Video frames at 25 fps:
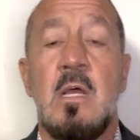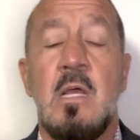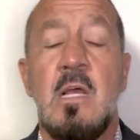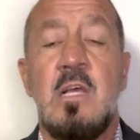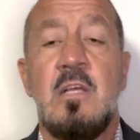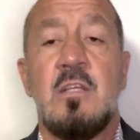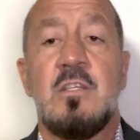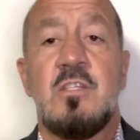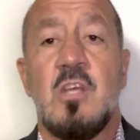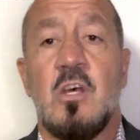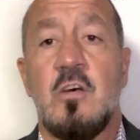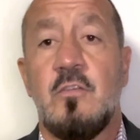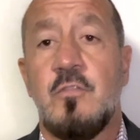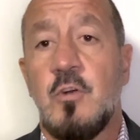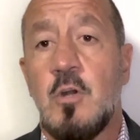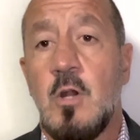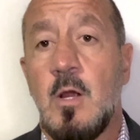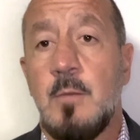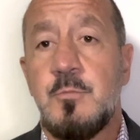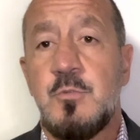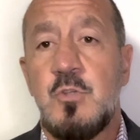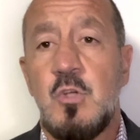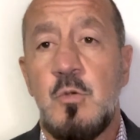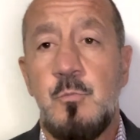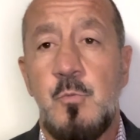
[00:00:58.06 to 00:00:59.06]
Silver
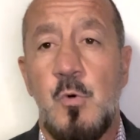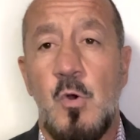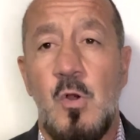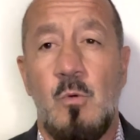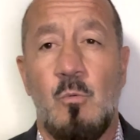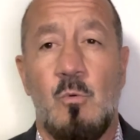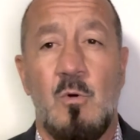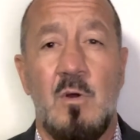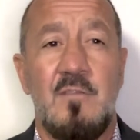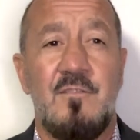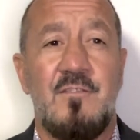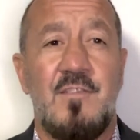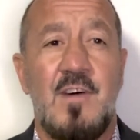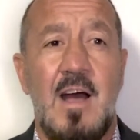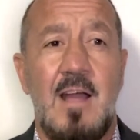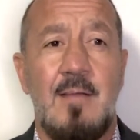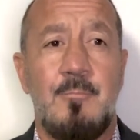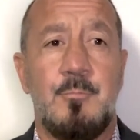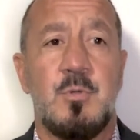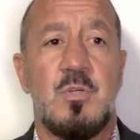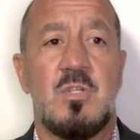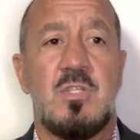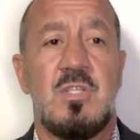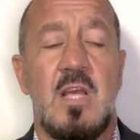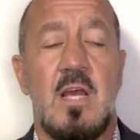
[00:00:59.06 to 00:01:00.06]
up 2.14 Five
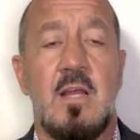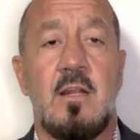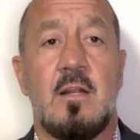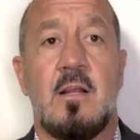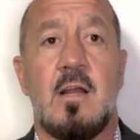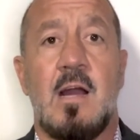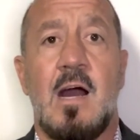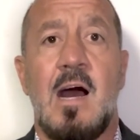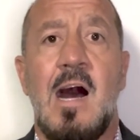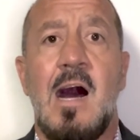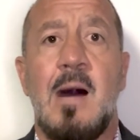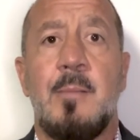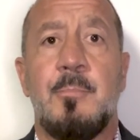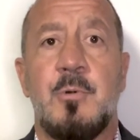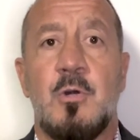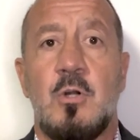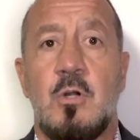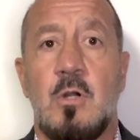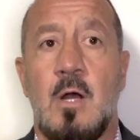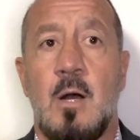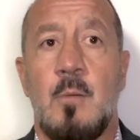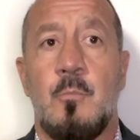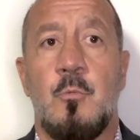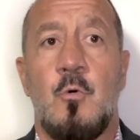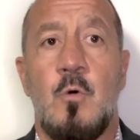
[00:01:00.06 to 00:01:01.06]
percent copper
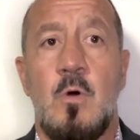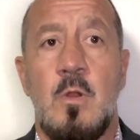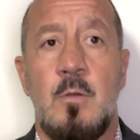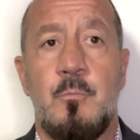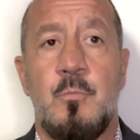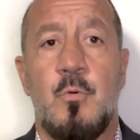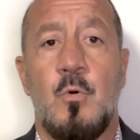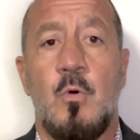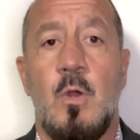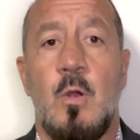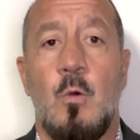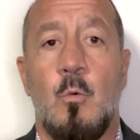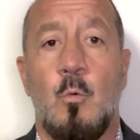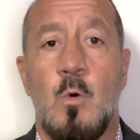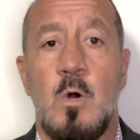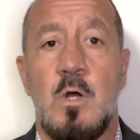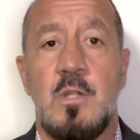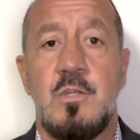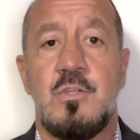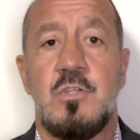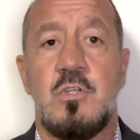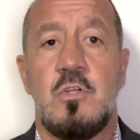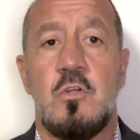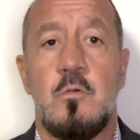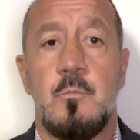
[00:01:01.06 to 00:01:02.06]
up
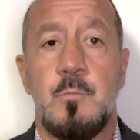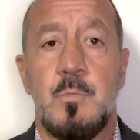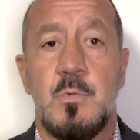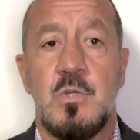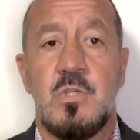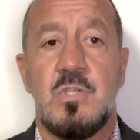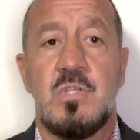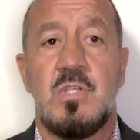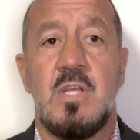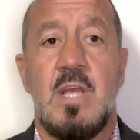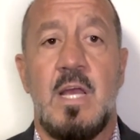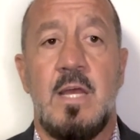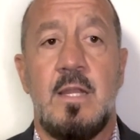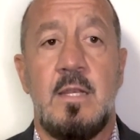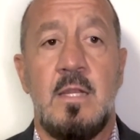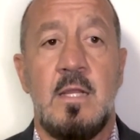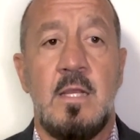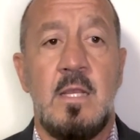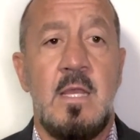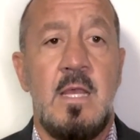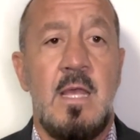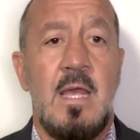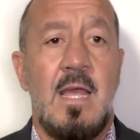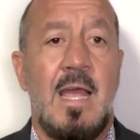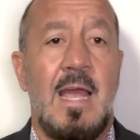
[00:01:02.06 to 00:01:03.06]
1.12%,
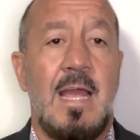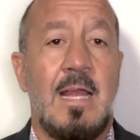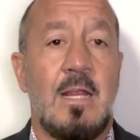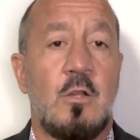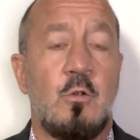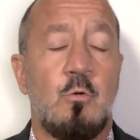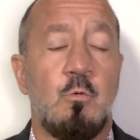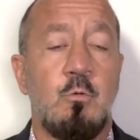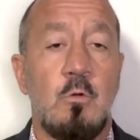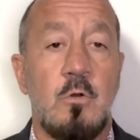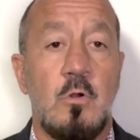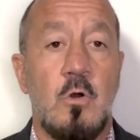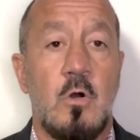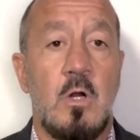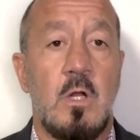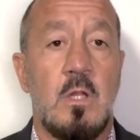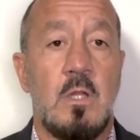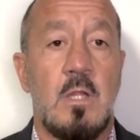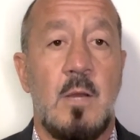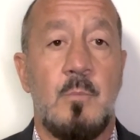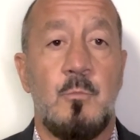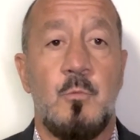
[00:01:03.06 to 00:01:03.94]
and crude oil up